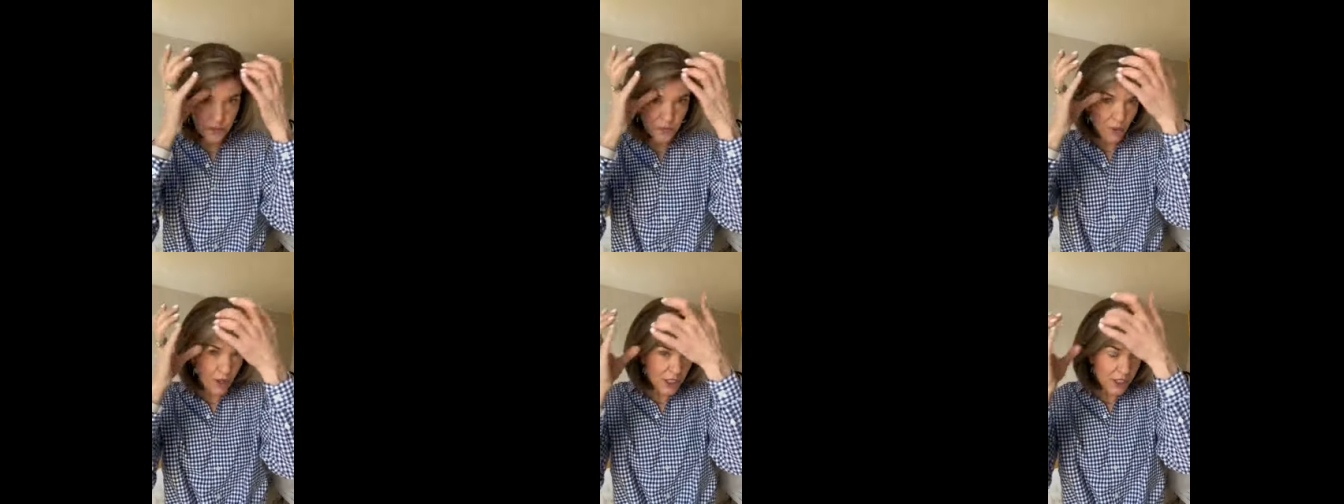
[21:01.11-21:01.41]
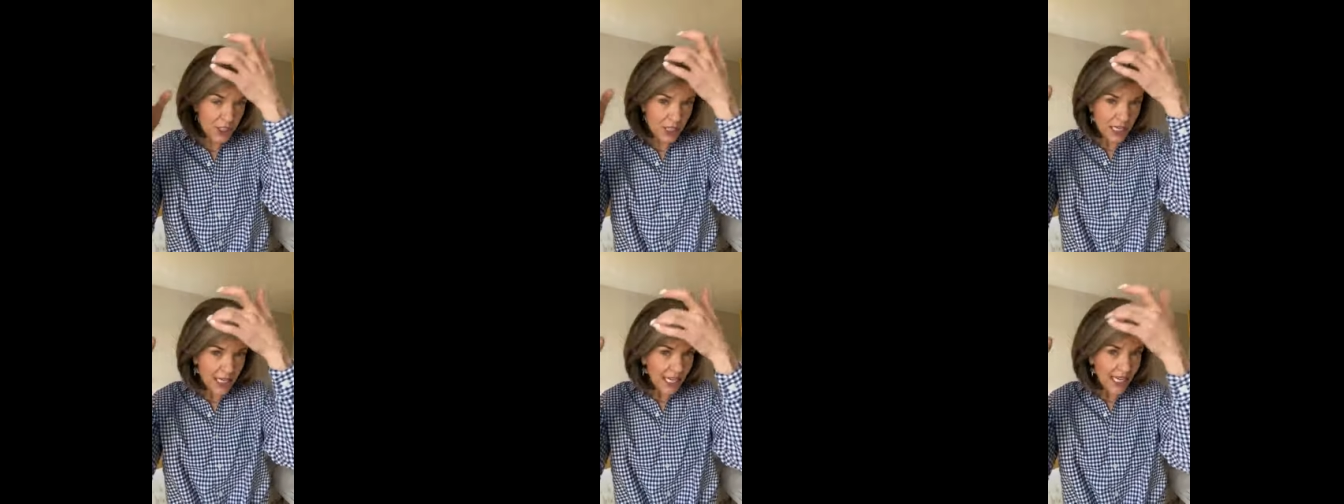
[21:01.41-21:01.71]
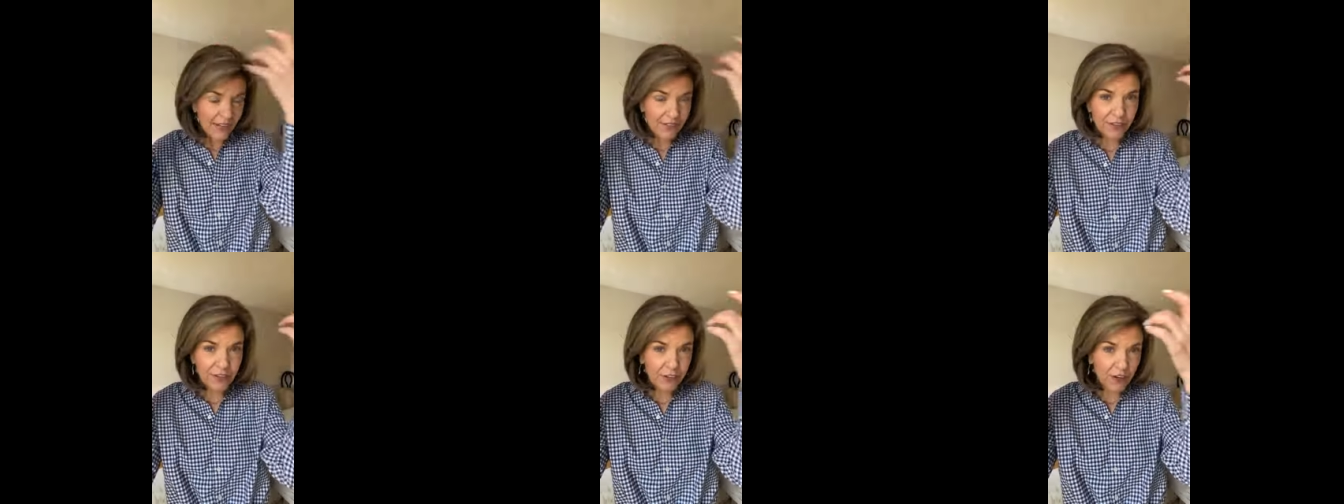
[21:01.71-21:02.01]
Just wash,
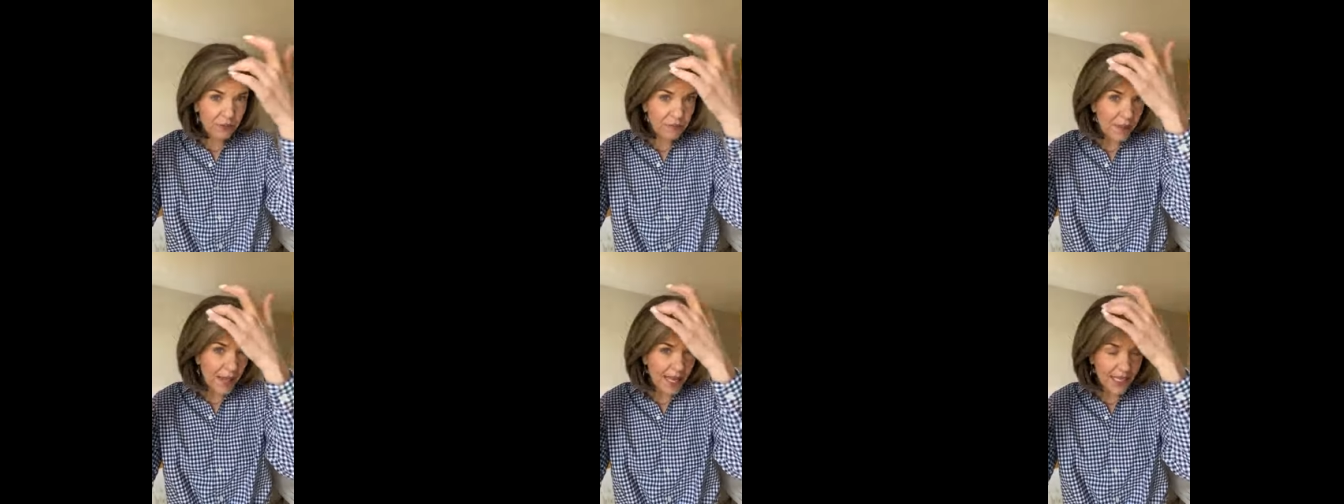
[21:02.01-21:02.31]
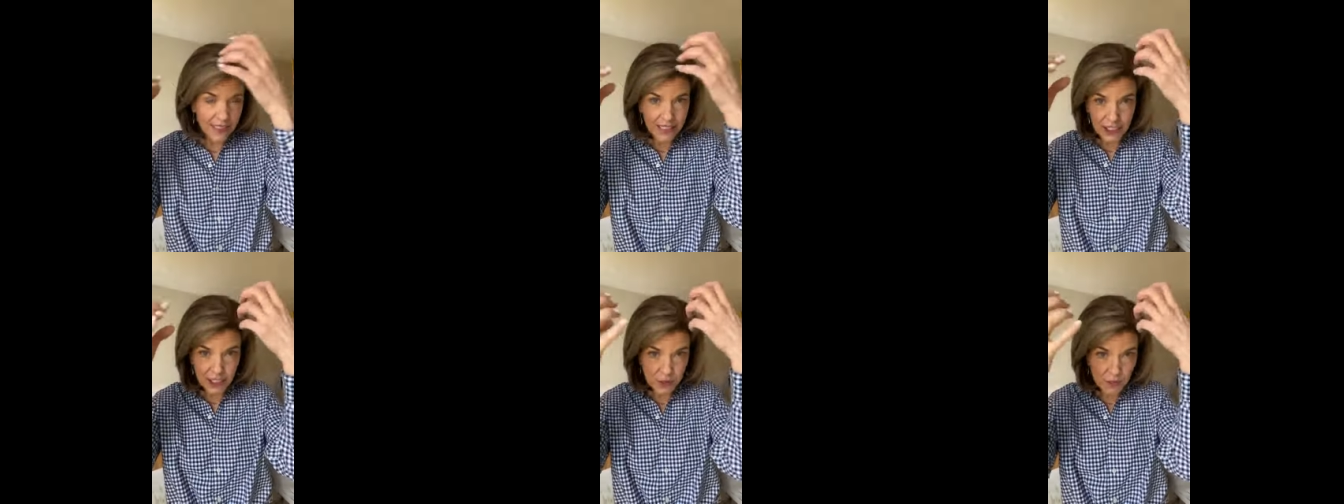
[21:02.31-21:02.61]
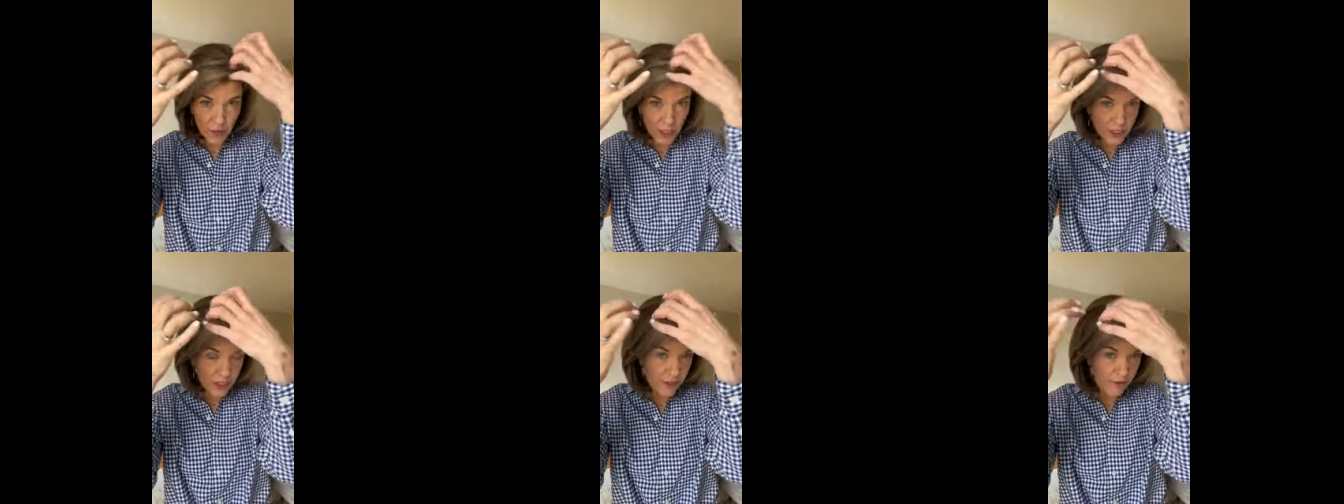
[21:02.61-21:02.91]
even if you don't have bangs, like
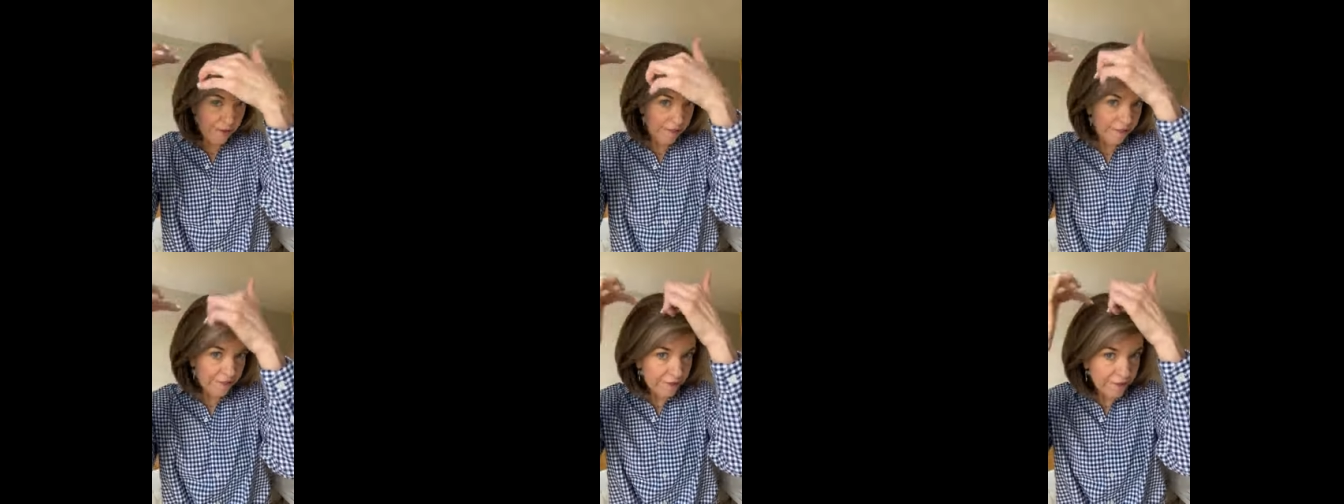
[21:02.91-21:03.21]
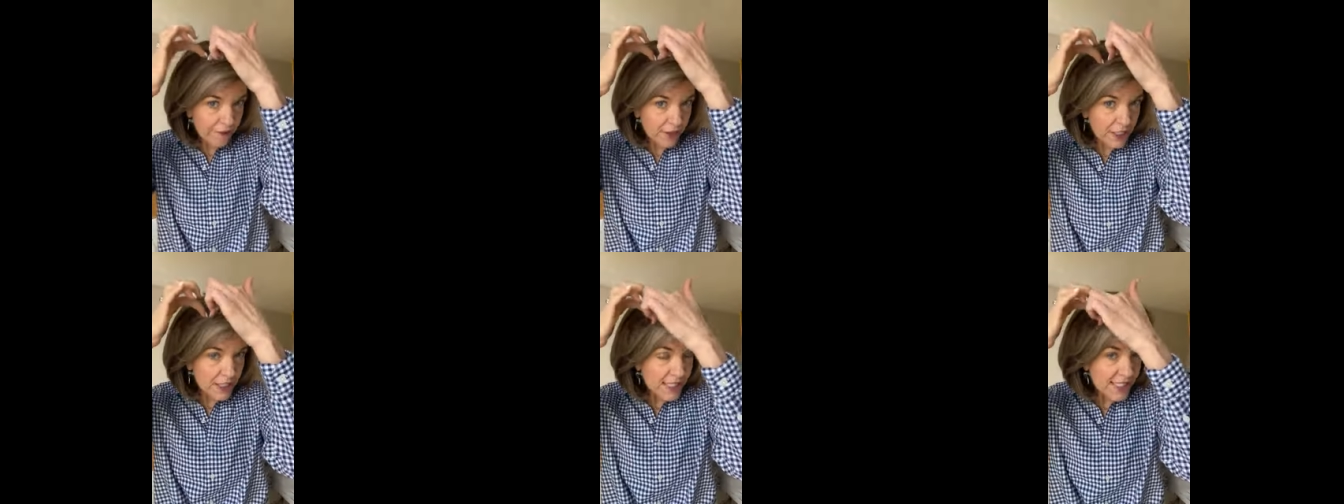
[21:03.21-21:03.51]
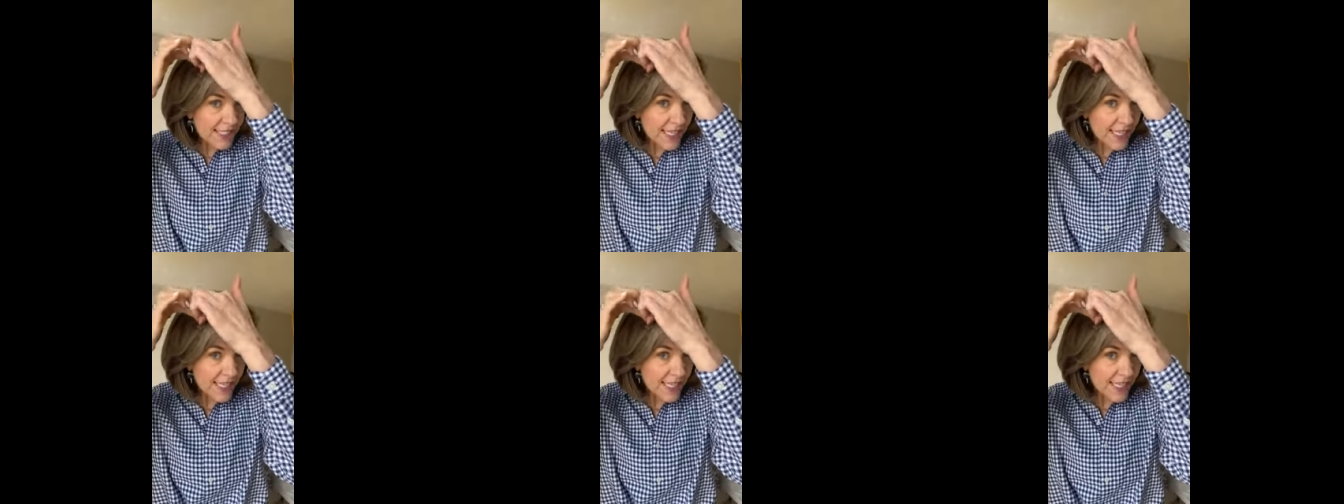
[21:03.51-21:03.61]
just wash the front